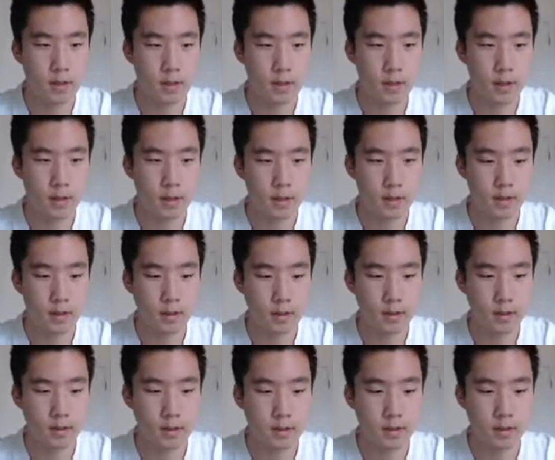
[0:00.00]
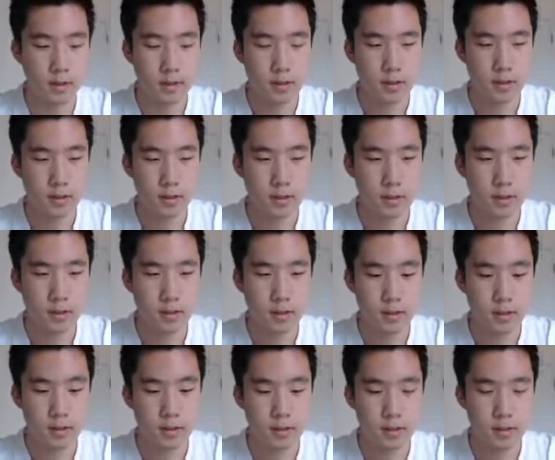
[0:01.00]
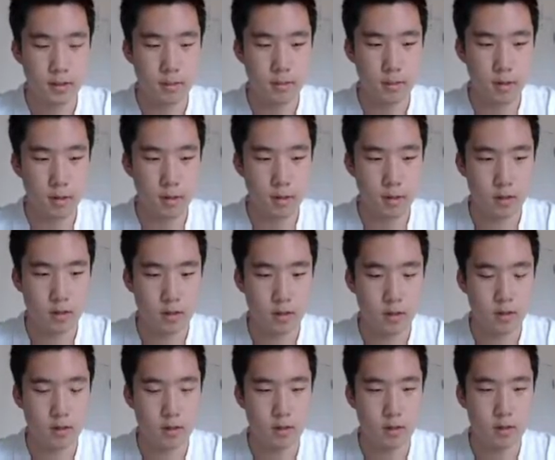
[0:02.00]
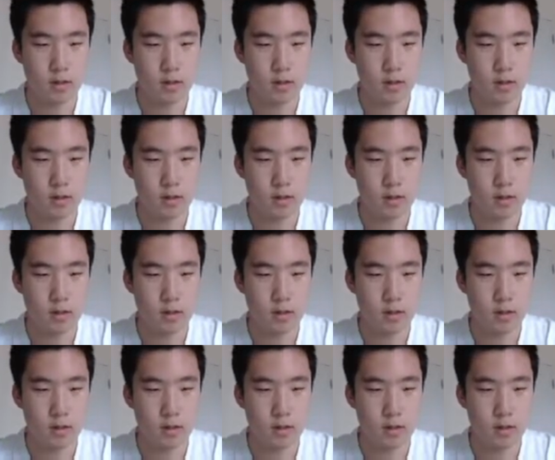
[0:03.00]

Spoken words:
A is smaller than